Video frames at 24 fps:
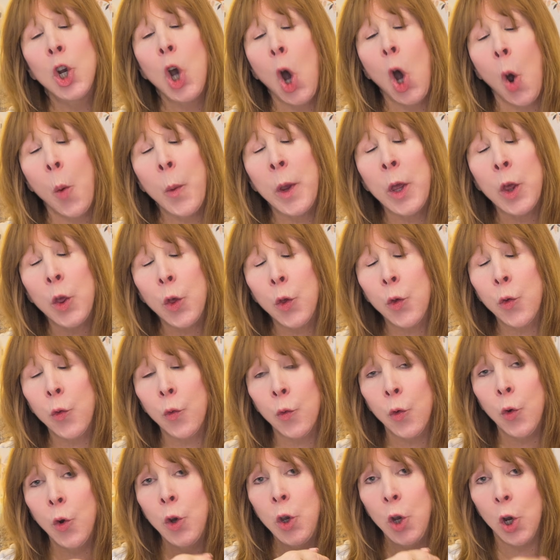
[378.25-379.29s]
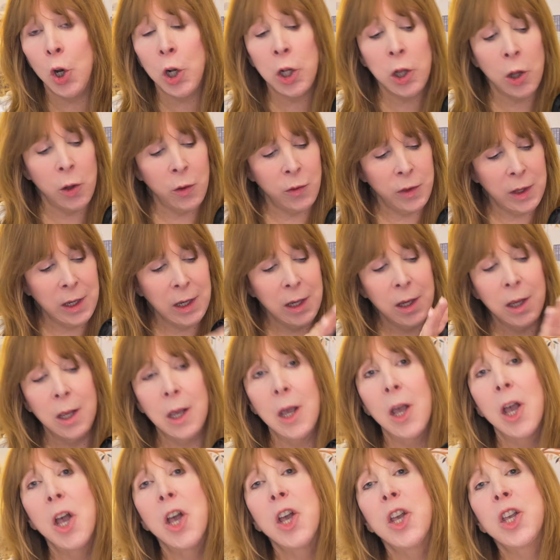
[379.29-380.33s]
going through your clothing,
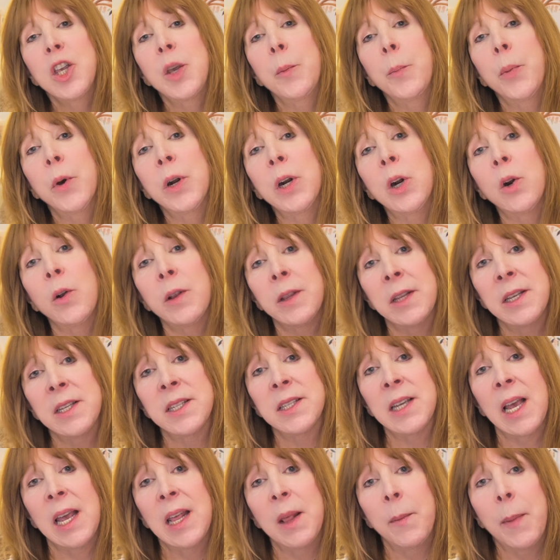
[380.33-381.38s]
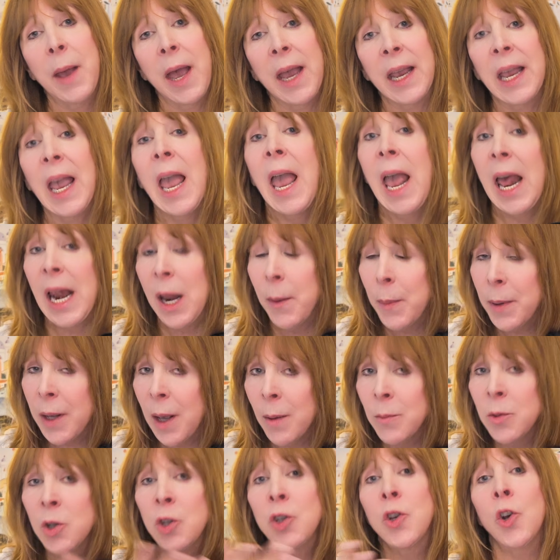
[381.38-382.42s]
you put it on this side of the bag, and it
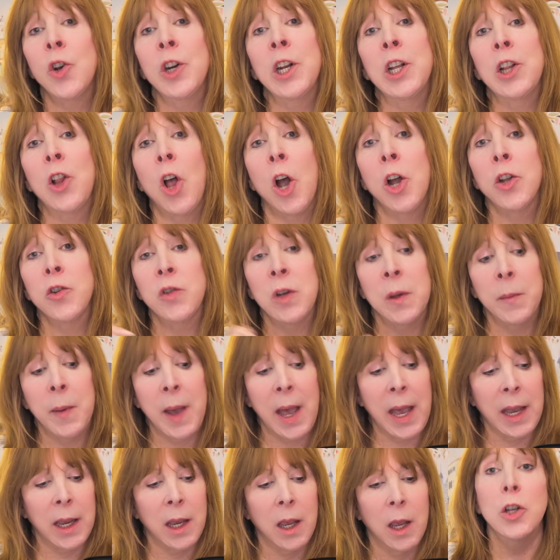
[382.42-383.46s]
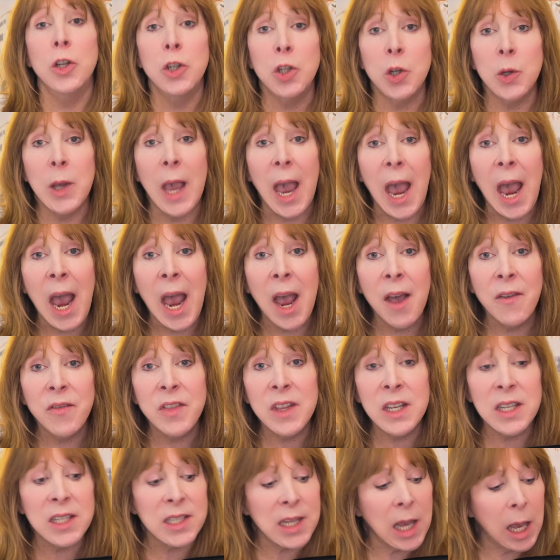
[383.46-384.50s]
becomes your dirty laundry bag. So you have
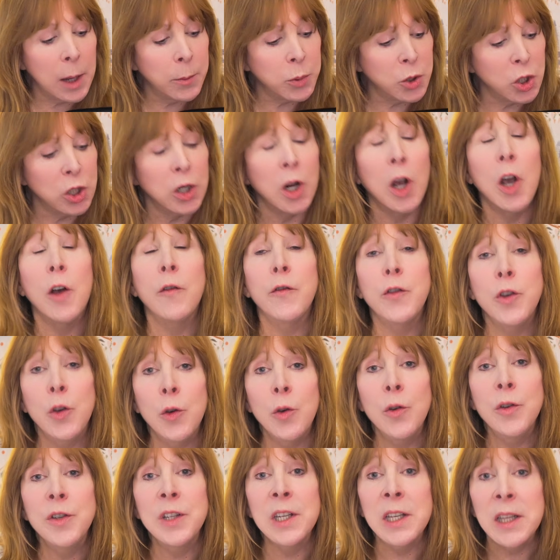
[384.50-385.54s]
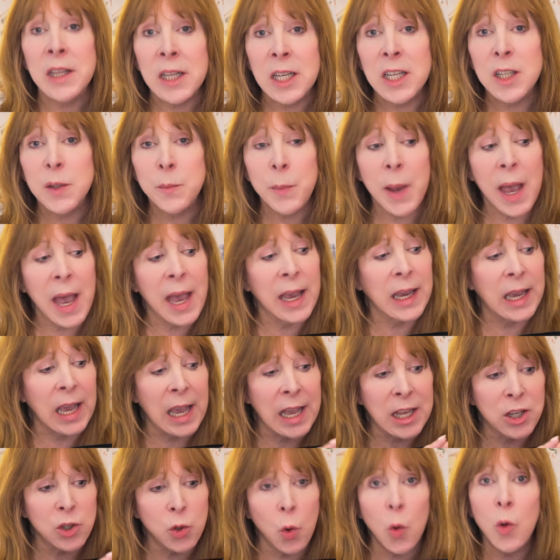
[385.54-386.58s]
this option of using this bag
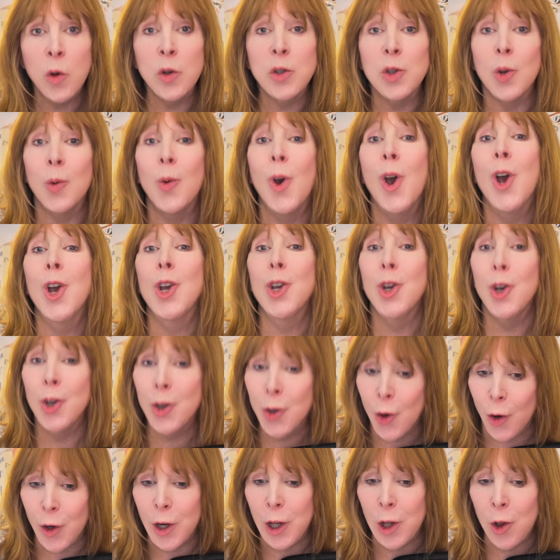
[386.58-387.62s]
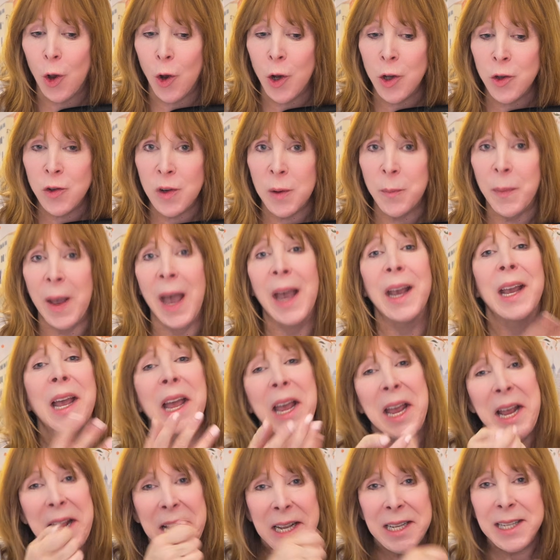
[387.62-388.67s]
as also your dirty laundry bag
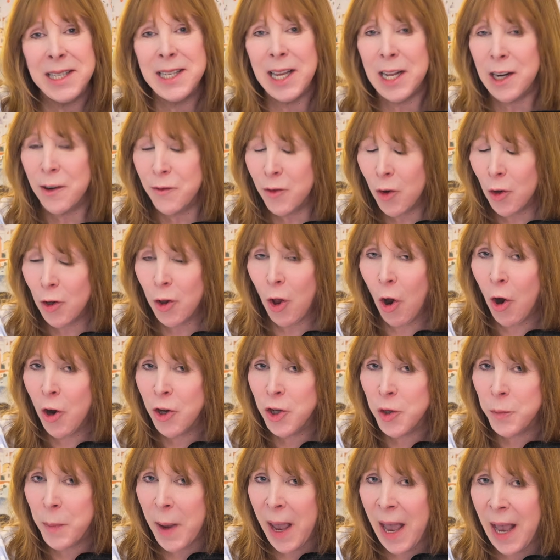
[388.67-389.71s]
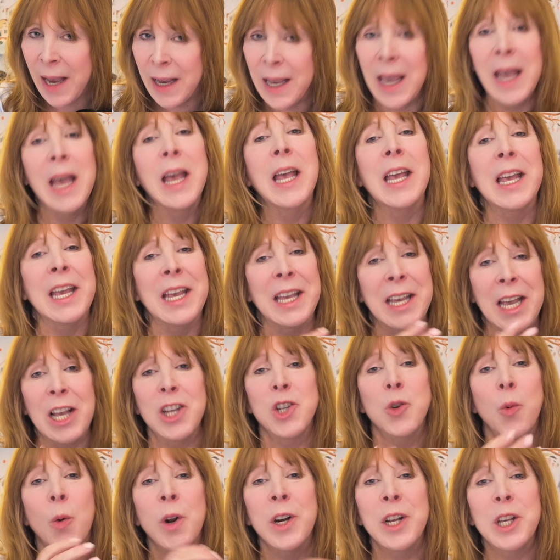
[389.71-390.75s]
instead of your large bag, in
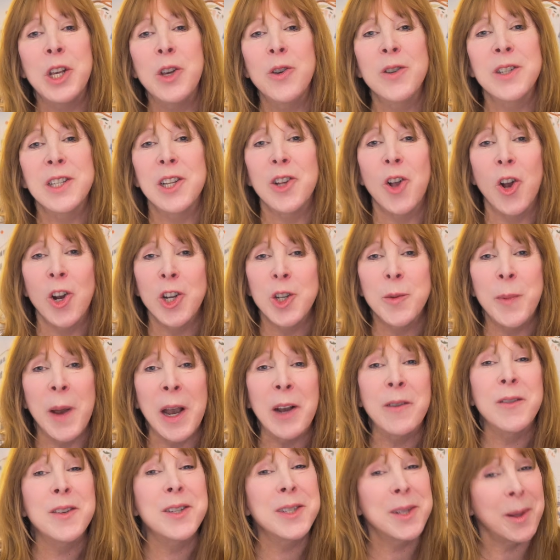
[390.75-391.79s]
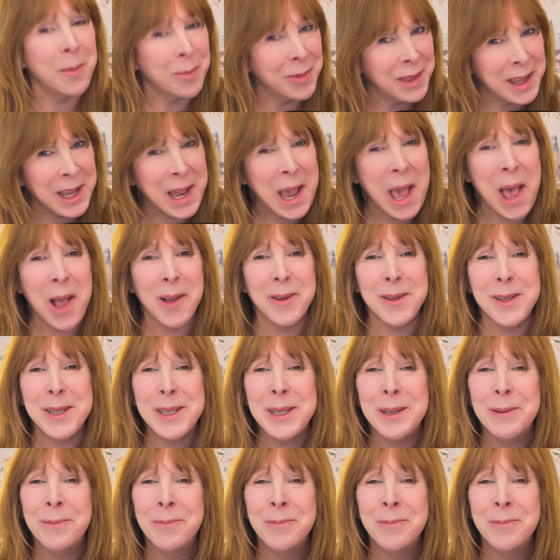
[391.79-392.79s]
case you want to use the large bag for something else.